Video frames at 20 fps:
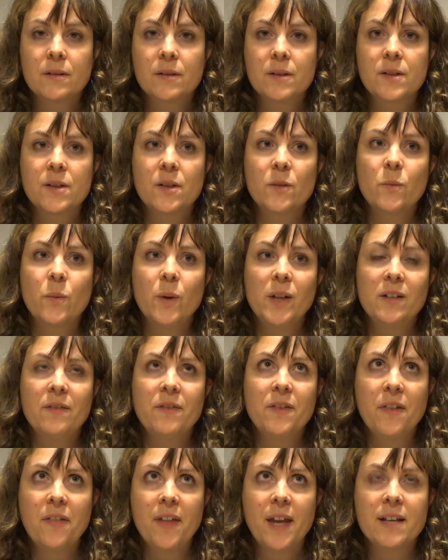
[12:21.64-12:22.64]
So one
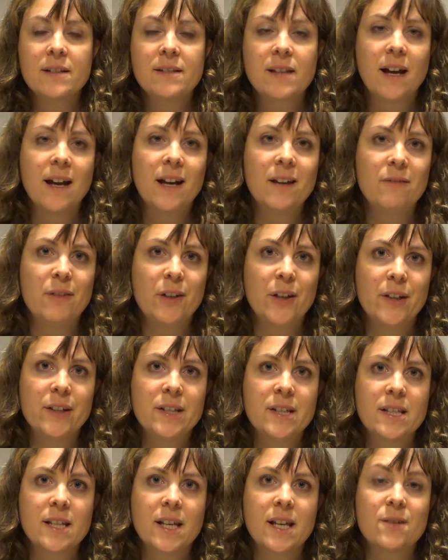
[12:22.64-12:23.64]
of the things that I've
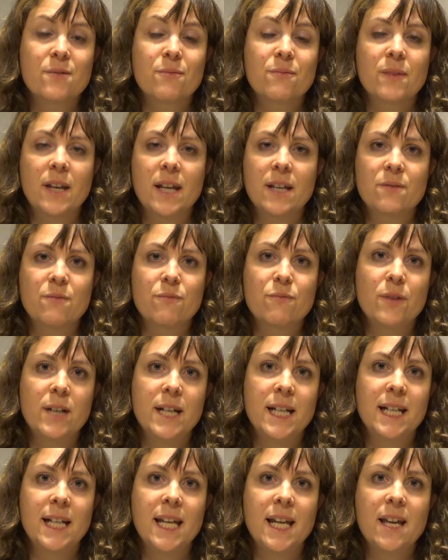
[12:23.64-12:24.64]
learnt is
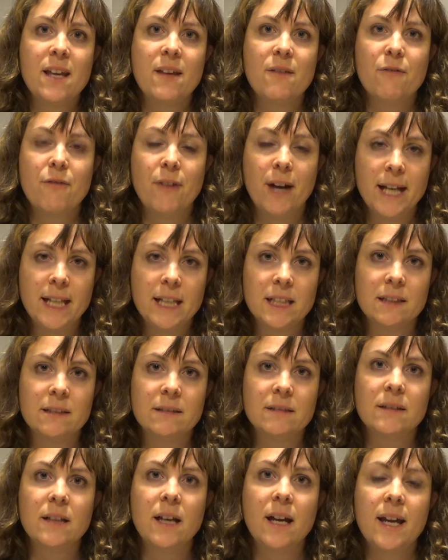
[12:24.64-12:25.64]
really
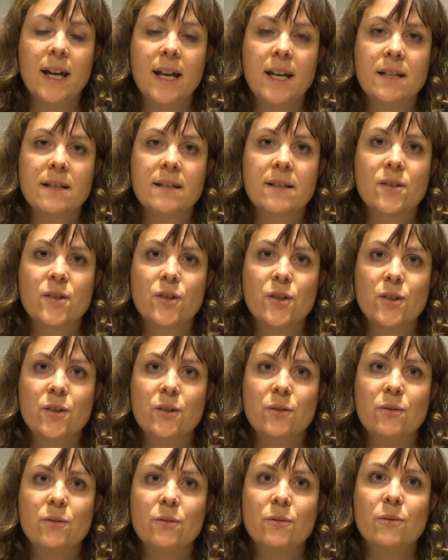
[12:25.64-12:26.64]
vital is
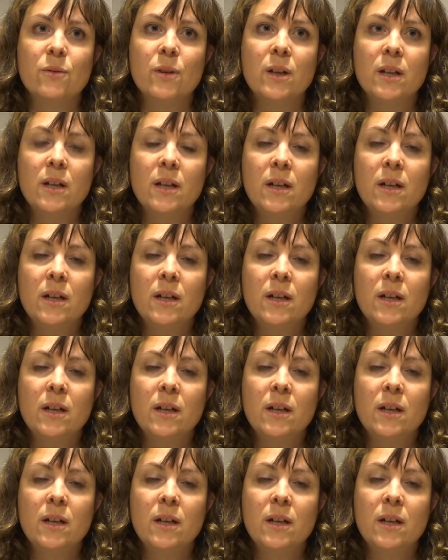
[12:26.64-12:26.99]
to